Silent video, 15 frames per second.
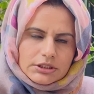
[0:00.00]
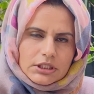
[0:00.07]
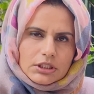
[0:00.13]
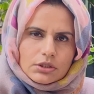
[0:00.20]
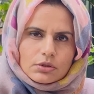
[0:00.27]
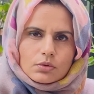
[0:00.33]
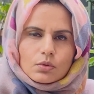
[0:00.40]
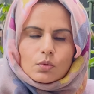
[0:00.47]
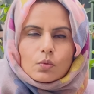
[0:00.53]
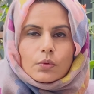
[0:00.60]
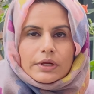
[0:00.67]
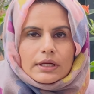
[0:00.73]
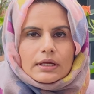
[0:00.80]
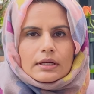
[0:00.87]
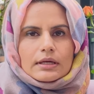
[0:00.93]
you
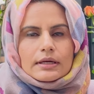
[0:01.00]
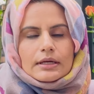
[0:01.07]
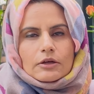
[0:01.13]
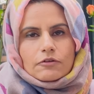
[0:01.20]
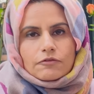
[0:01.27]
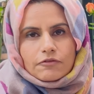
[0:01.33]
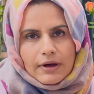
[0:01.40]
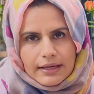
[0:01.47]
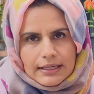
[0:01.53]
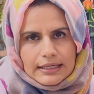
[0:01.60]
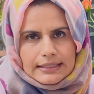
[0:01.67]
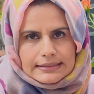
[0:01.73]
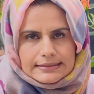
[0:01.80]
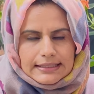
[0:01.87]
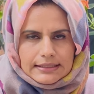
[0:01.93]
will
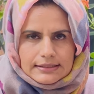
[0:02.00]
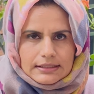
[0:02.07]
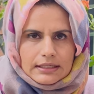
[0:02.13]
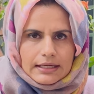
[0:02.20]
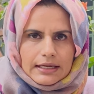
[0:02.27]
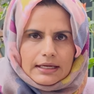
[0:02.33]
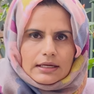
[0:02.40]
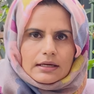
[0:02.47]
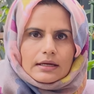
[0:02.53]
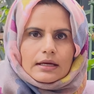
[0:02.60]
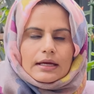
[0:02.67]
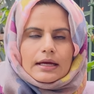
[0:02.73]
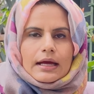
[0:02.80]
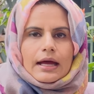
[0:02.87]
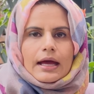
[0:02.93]
finally settle in,
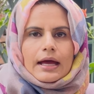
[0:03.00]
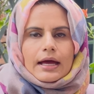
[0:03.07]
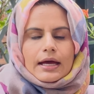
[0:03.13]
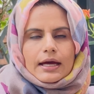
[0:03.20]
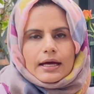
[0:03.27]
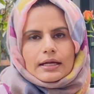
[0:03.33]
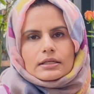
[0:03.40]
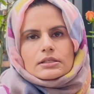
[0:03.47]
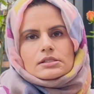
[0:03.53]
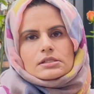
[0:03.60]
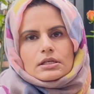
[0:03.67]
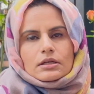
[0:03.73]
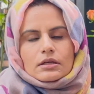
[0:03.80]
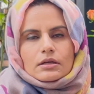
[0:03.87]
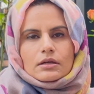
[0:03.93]
and
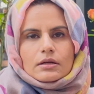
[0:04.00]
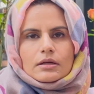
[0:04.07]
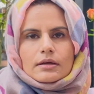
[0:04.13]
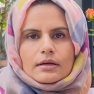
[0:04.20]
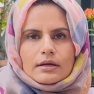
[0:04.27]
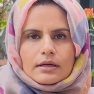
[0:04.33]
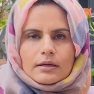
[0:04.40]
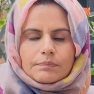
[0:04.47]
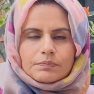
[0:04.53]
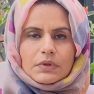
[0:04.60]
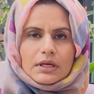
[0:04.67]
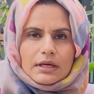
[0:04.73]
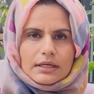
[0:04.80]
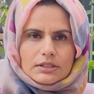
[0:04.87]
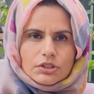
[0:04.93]

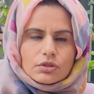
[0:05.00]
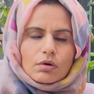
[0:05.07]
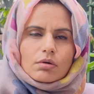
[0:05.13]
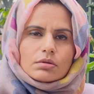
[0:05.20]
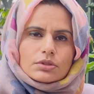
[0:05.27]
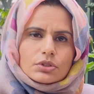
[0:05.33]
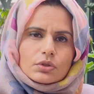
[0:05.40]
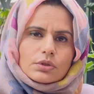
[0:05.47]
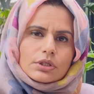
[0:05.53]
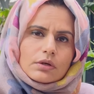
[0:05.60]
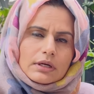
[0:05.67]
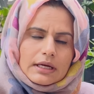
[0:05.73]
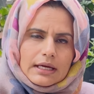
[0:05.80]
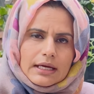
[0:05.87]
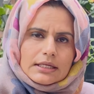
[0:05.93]
it's also your
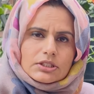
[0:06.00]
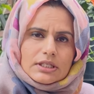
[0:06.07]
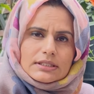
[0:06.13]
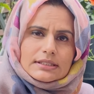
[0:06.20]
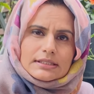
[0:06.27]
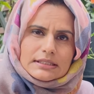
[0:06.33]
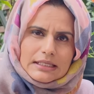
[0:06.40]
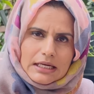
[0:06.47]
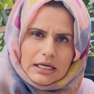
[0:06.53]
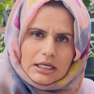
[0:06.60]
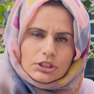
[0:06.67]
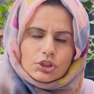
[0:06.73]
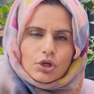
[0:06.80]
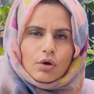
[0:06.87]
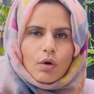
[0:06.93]
age and
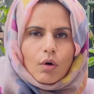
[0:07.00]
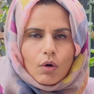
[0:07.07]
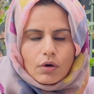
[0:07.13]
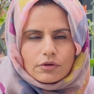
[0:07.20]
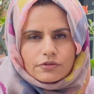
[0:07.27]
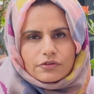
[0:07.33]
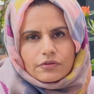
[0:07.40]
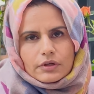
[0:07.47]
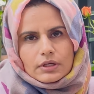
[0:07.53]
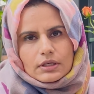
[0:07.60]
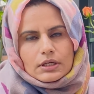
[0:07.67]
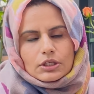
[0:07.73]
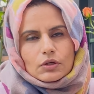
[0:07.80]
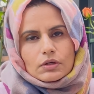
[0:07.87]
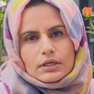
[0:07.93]
stage of
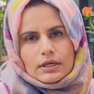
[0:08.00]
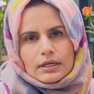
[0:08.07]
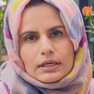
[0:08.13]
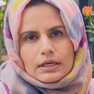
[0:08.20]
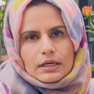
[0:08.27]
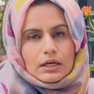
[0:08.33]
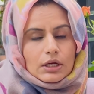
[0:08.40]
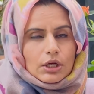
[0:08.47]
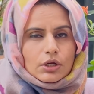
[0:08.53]
your career.